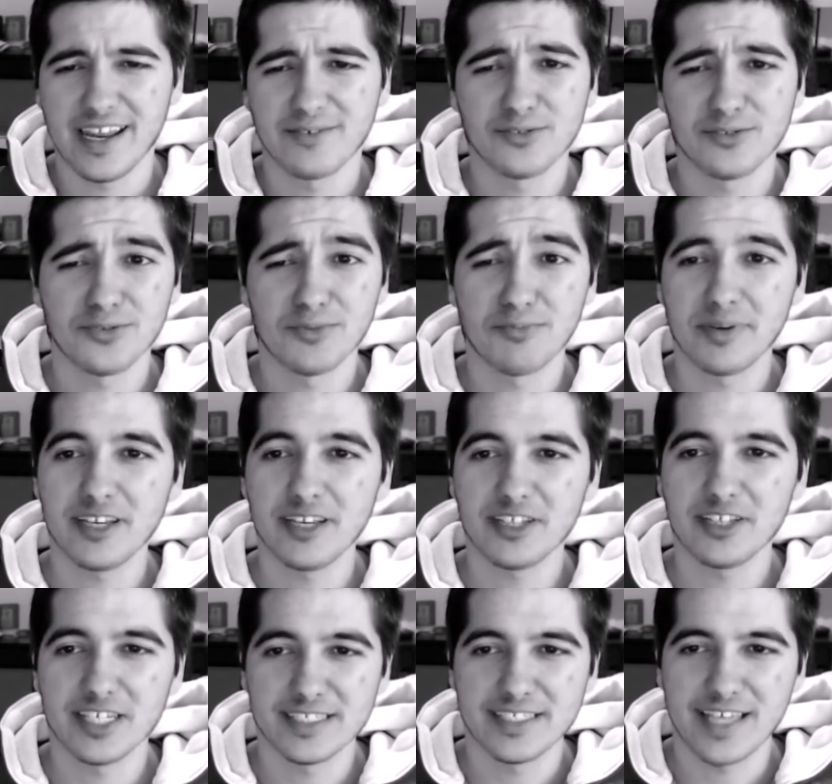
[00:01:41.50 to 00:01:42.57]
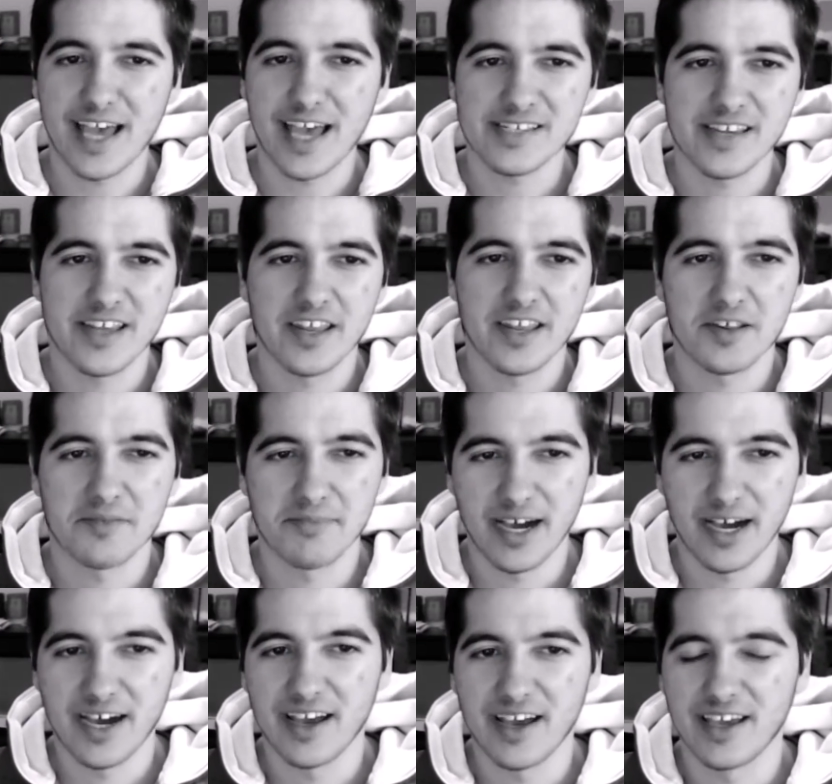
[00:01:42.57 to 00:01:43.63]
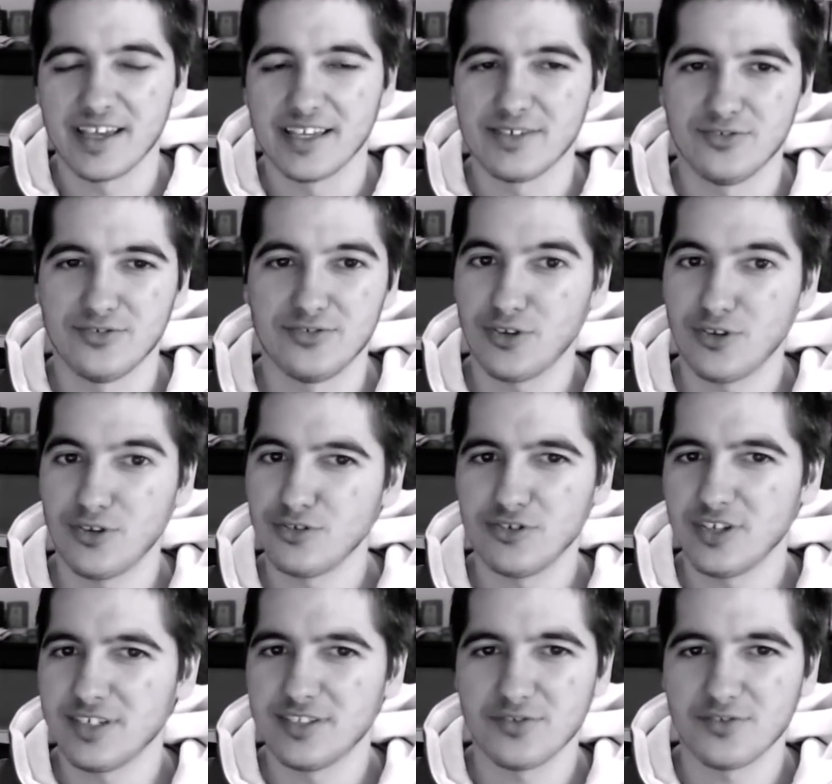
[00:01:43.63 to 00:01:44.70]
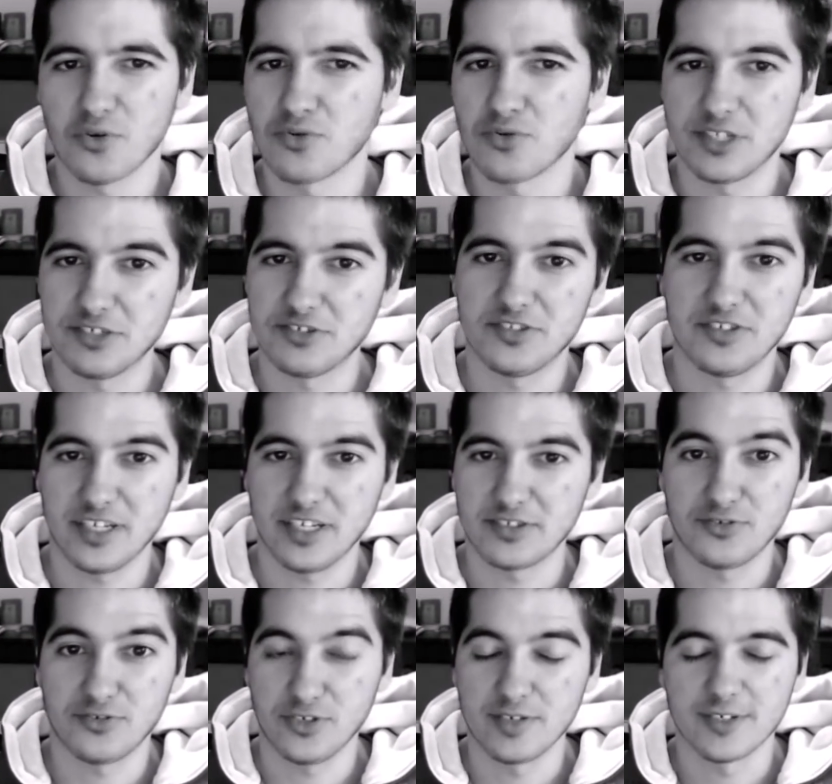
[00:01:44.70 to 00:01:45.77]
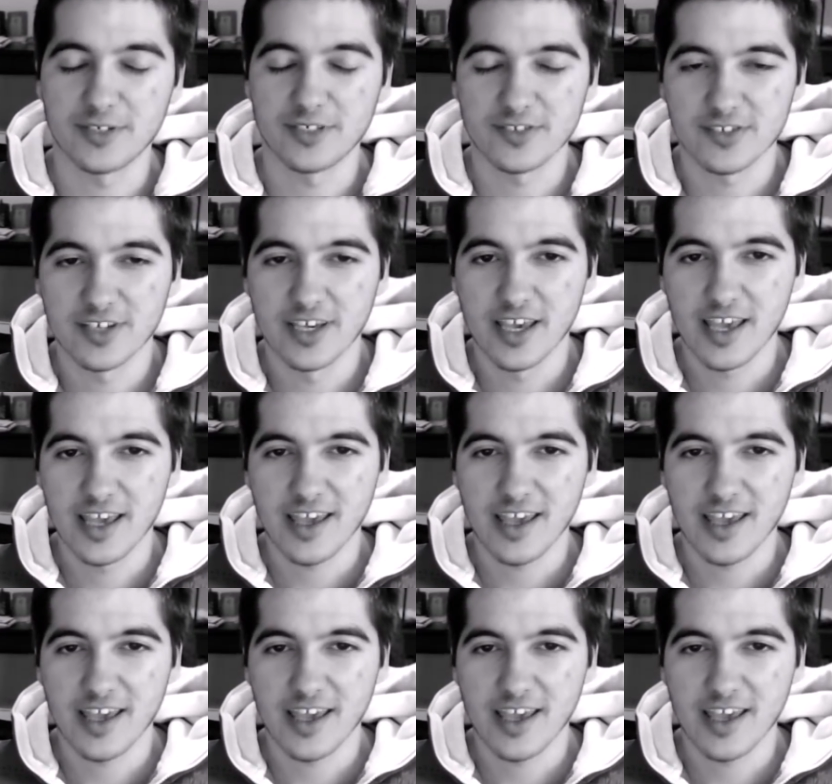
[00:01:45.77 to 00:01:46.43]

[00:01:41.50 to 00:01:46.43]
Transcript: and I was repeatedly assassinated by either socialists or religious extremists.